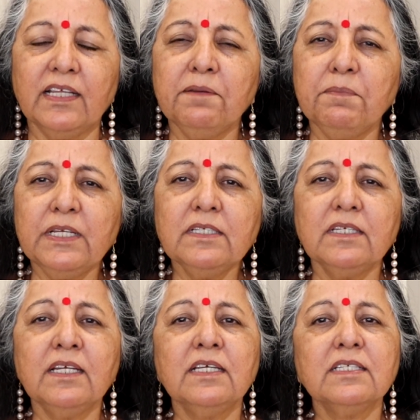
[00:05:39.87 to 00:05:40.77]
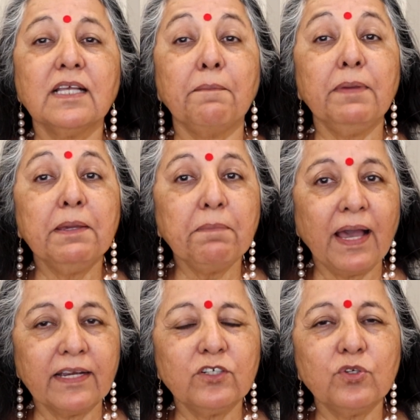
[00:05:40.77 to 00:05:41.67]
That means it is coming
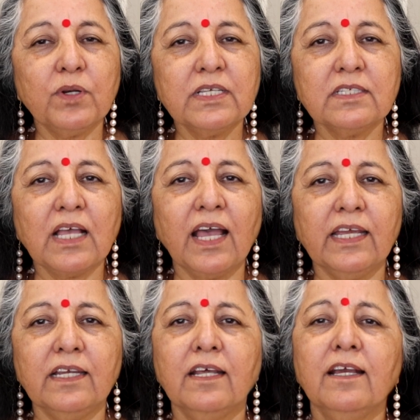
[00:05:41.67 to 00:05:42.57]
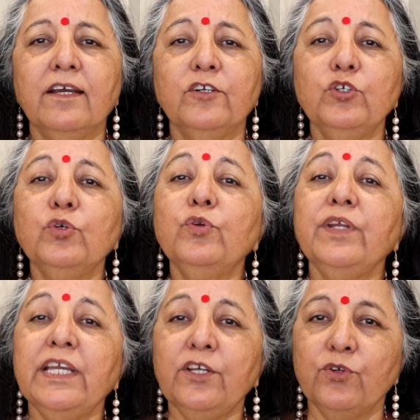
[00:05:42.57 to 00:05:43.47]
back to a sign to
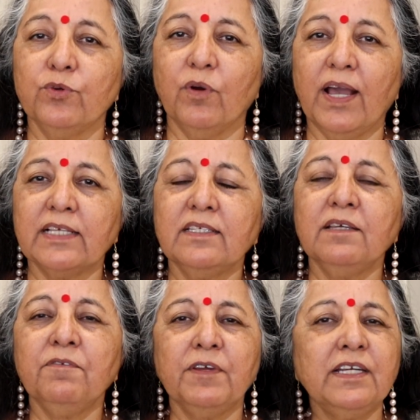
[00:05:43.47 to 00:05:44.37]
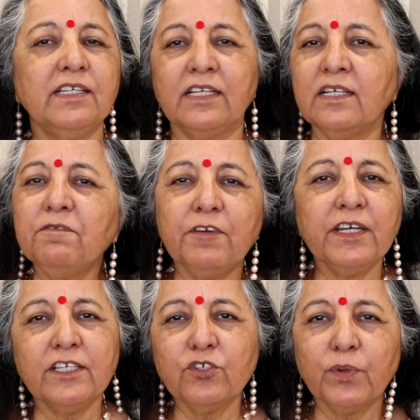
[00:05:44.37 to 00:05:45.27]
redo, as if it didn't
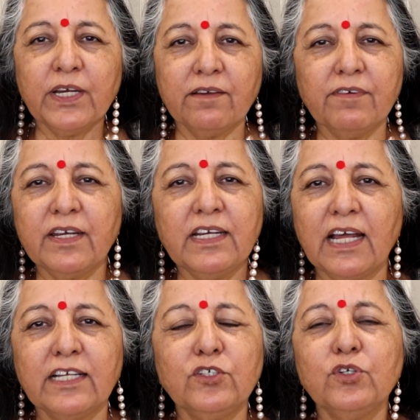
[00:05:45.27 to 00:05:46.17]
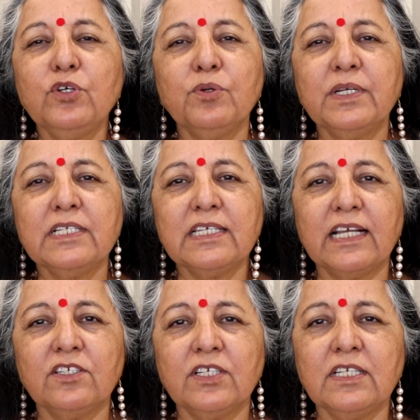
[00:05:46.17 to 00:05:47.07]
finish whatever it had to do in
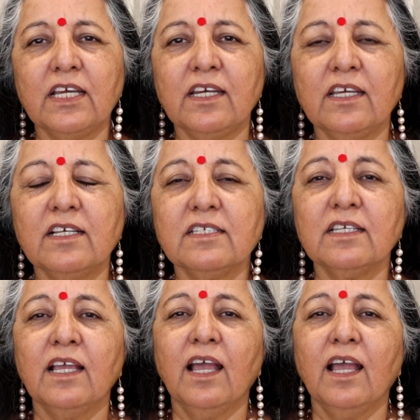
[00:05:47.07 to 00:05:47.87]
Sagittarius.